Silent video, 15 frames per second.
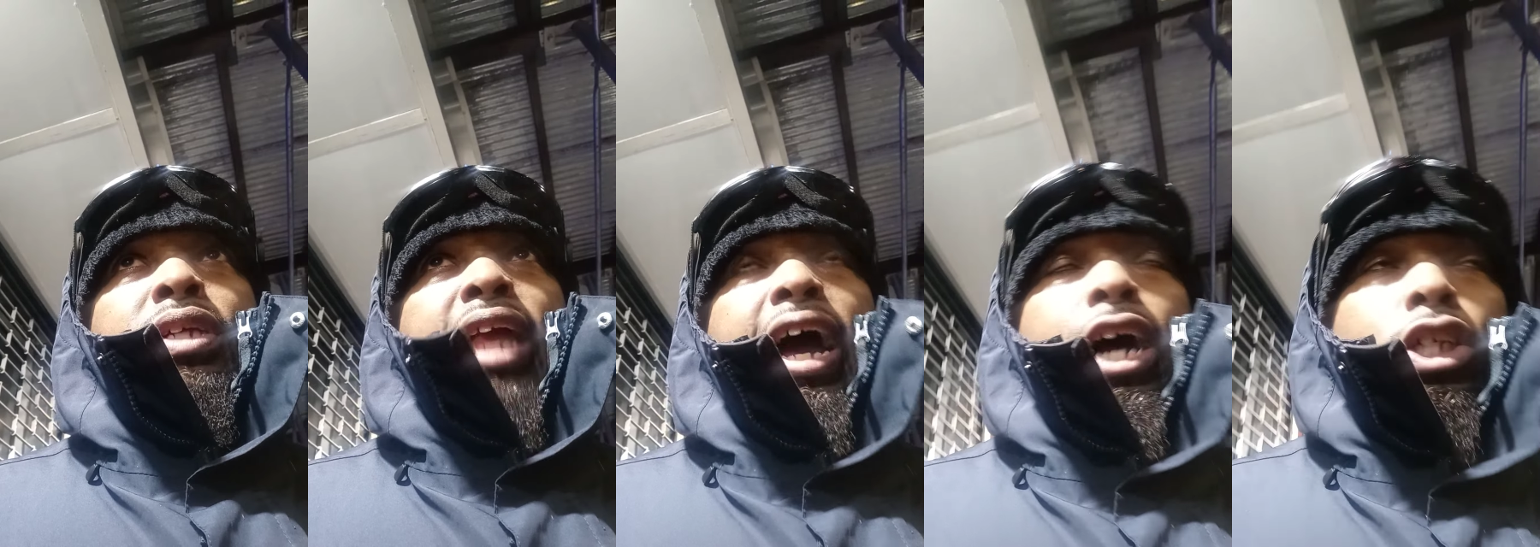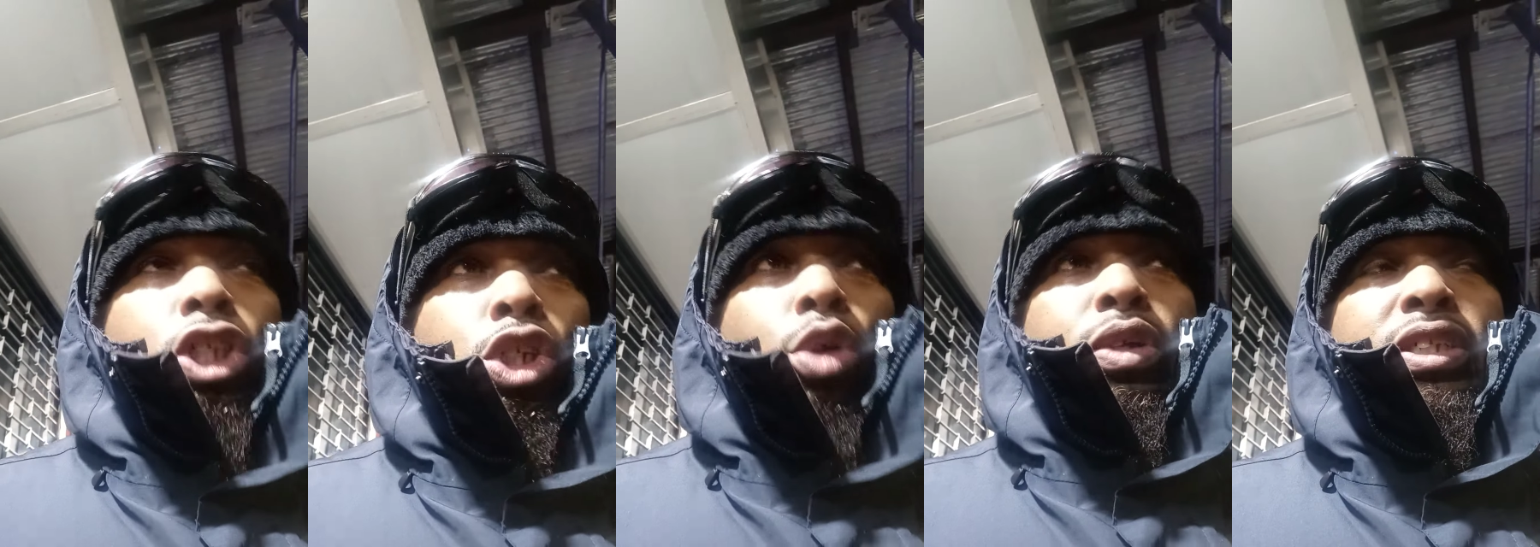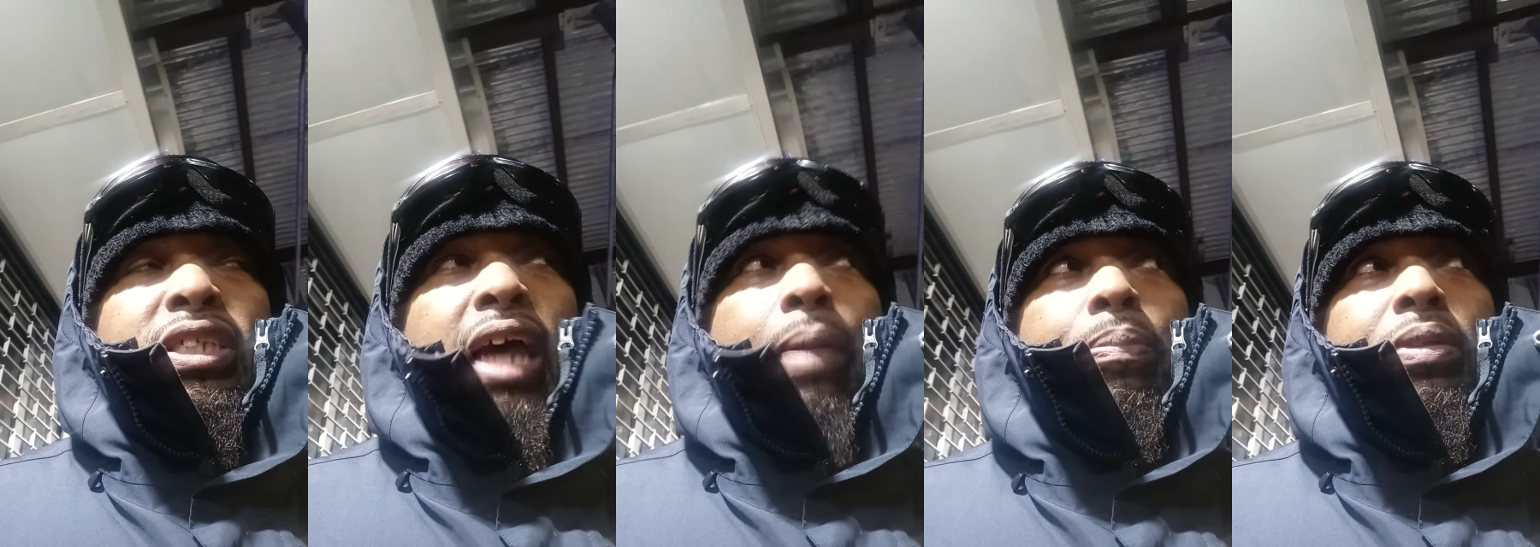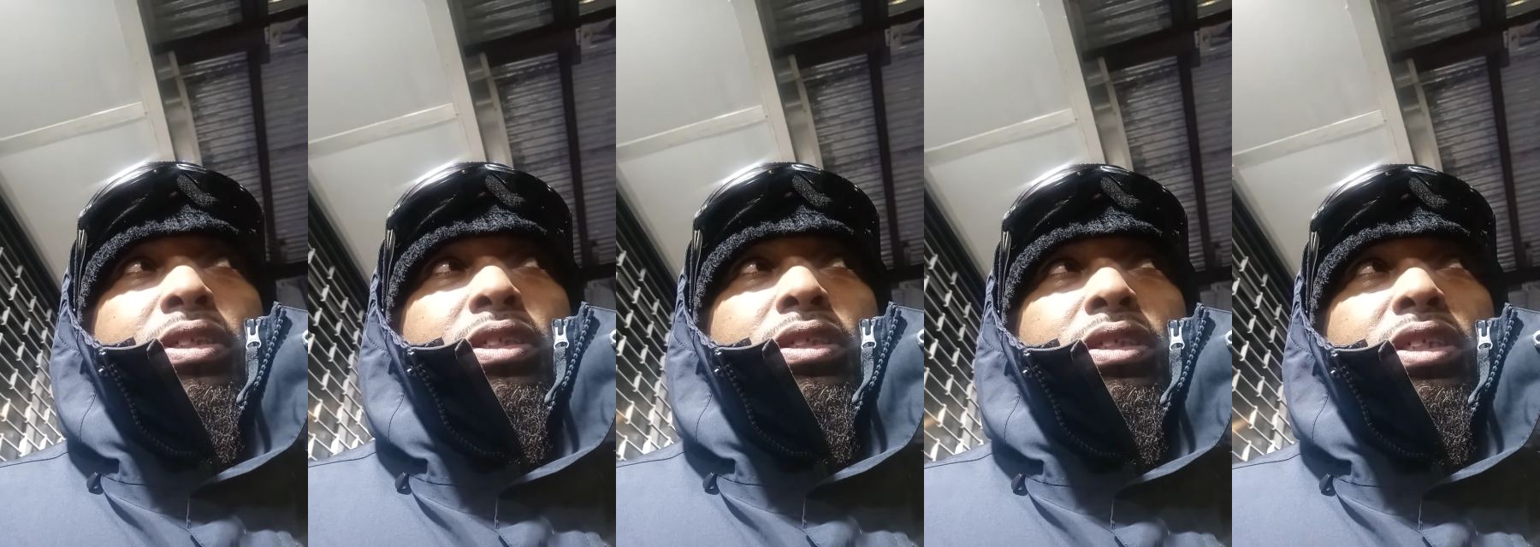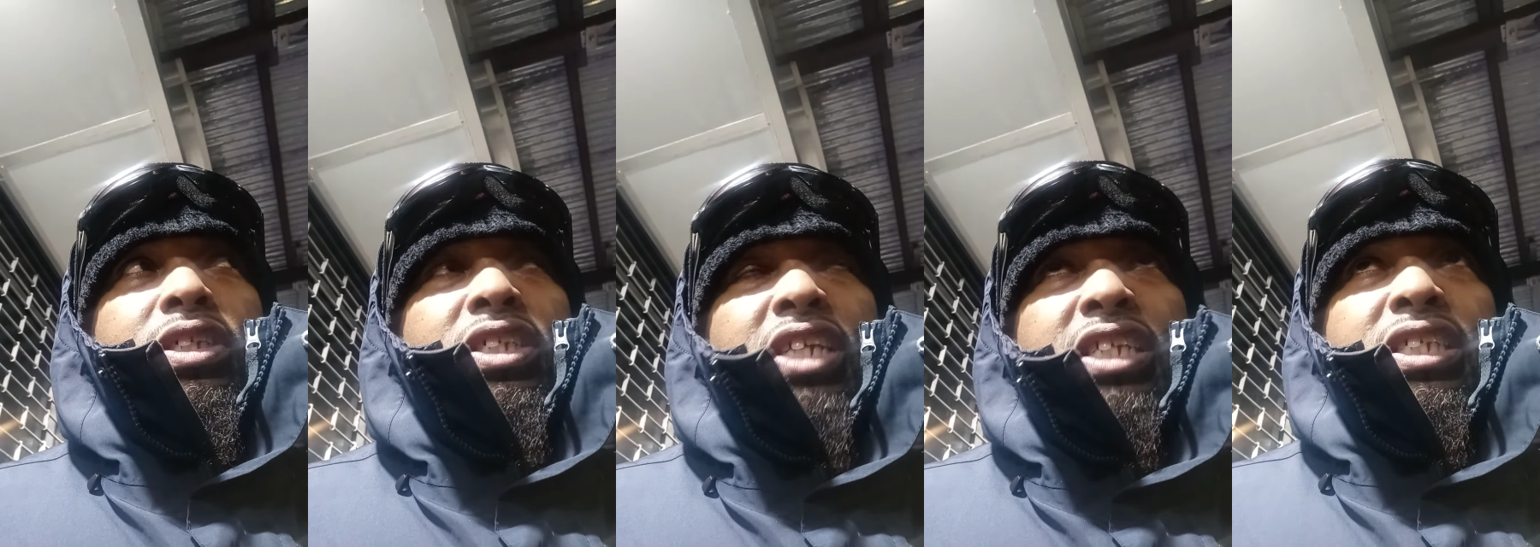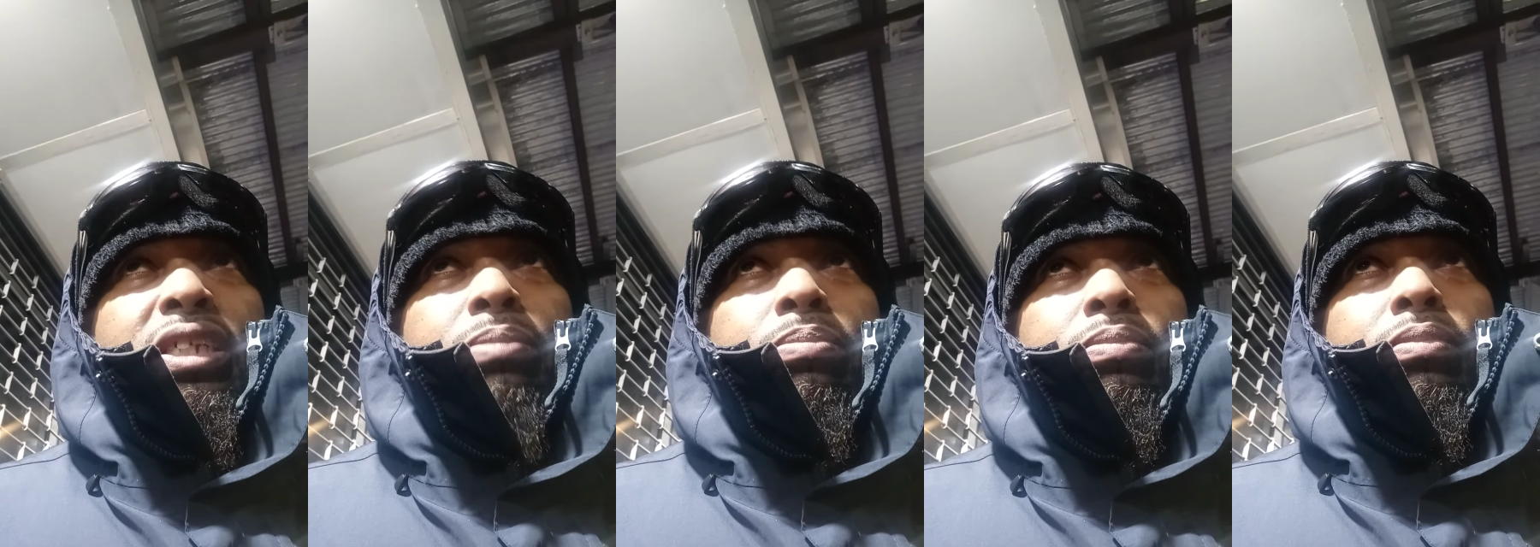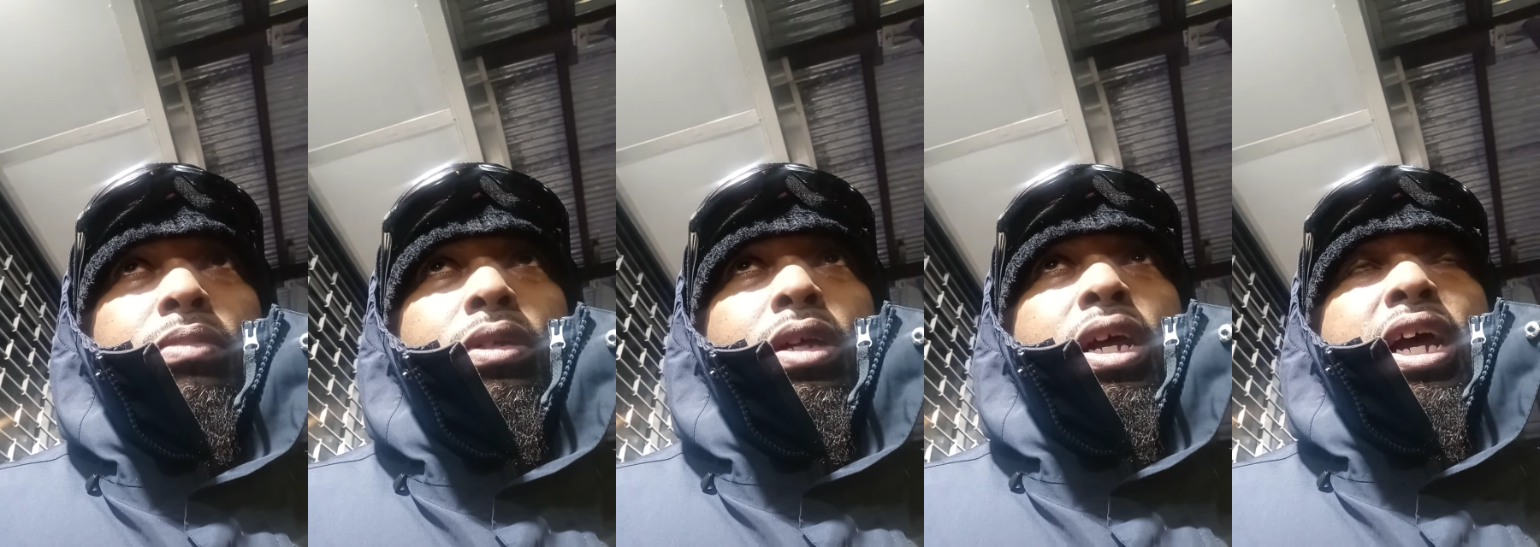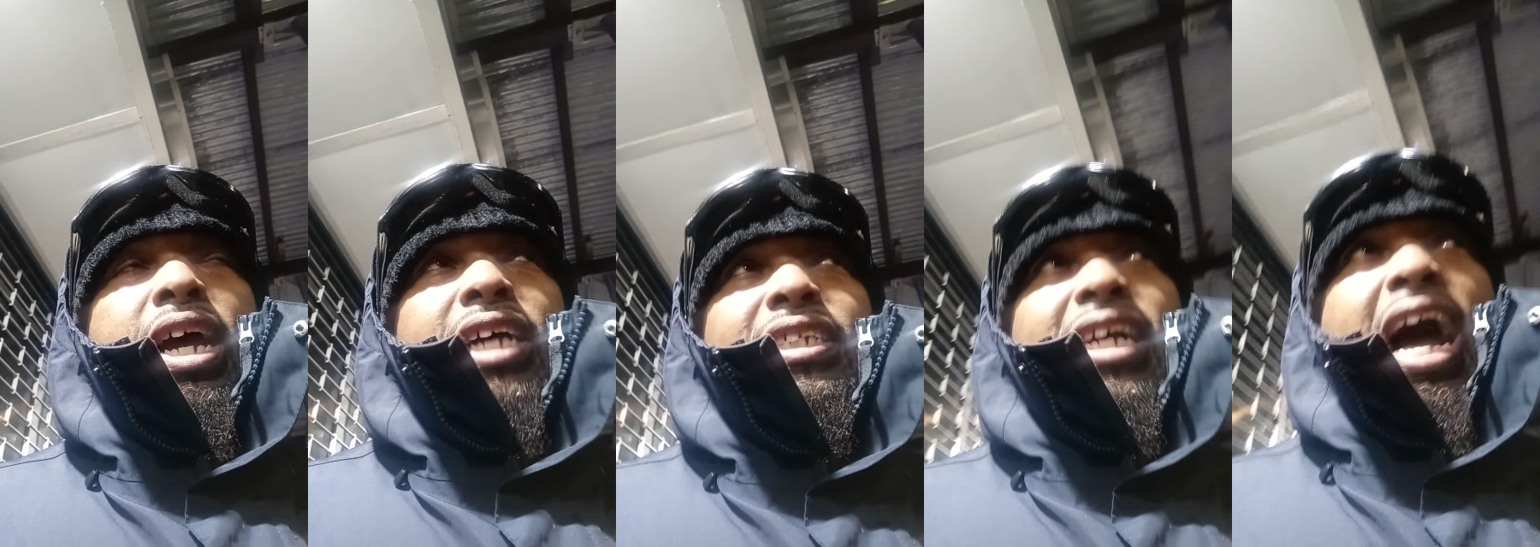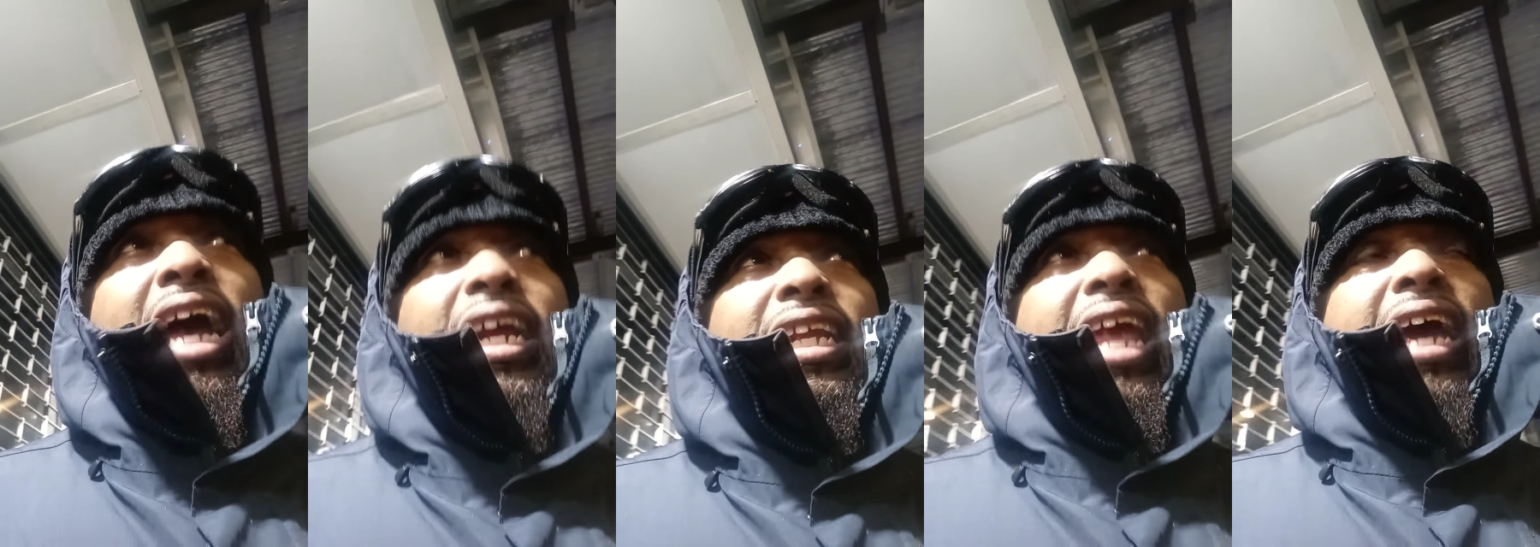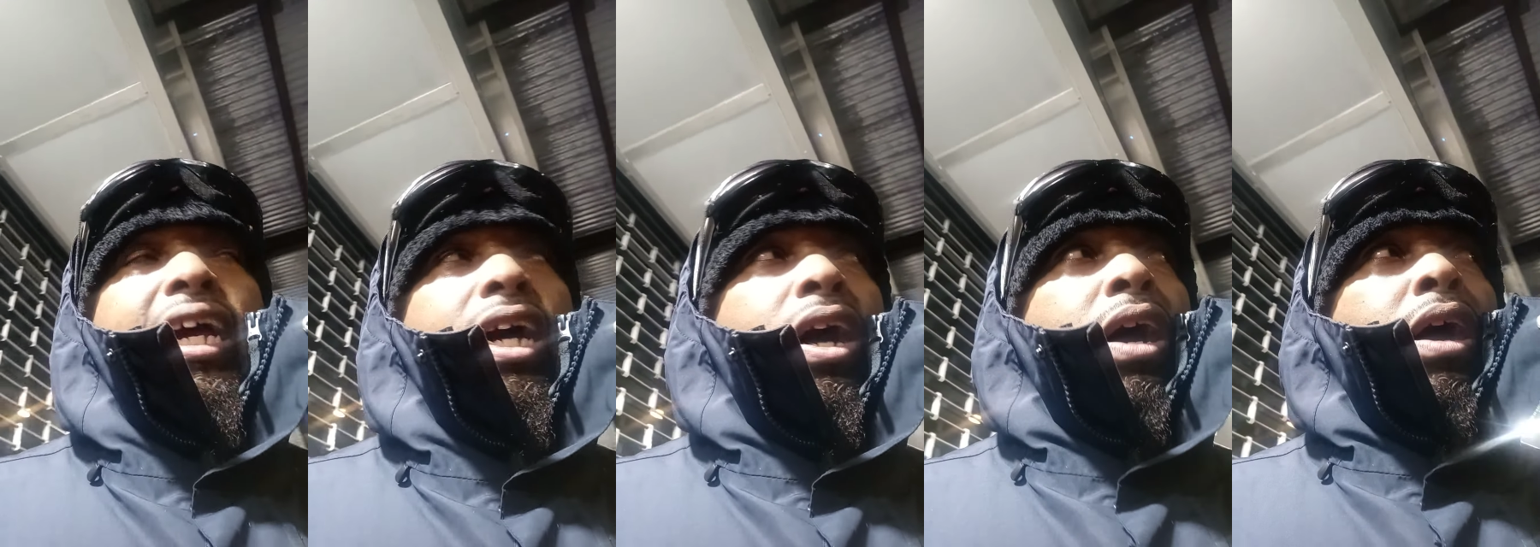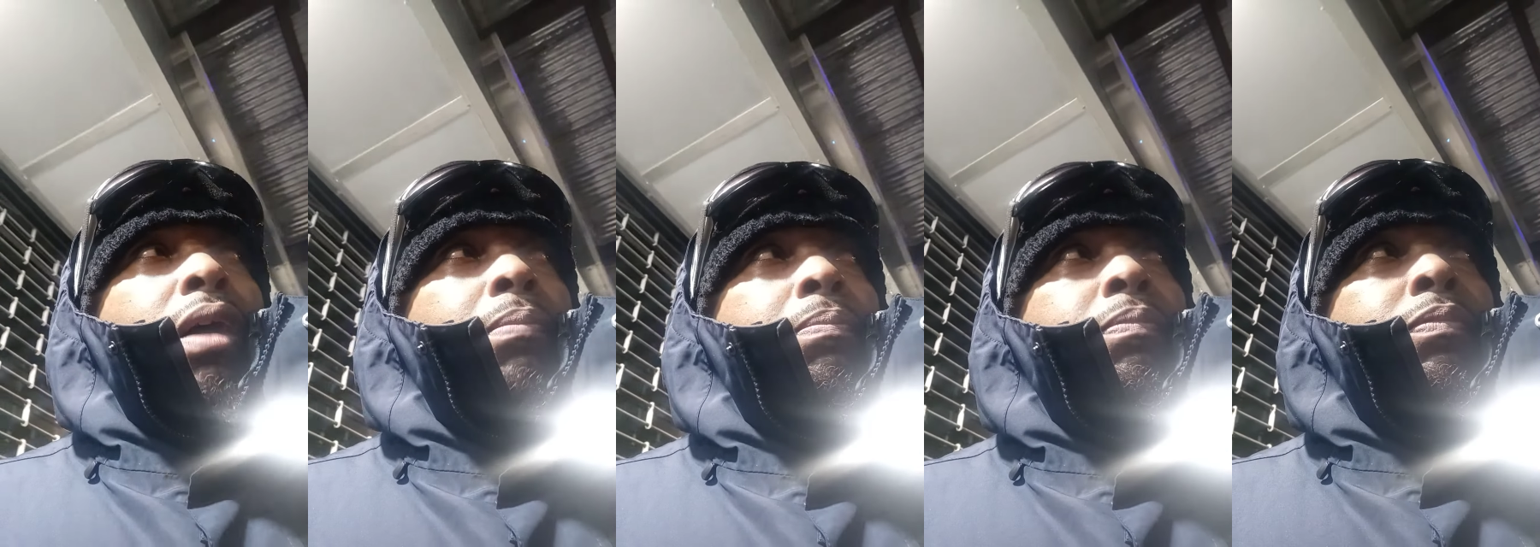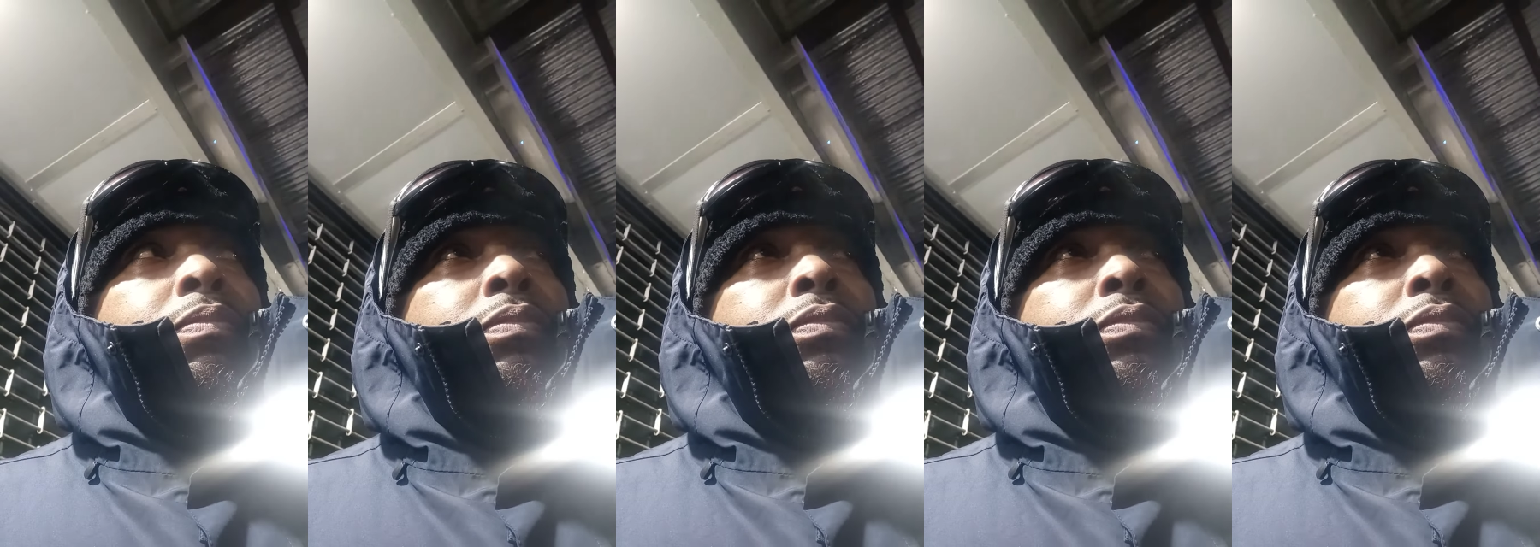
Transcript: like a certain type of system. It's kind of like, um,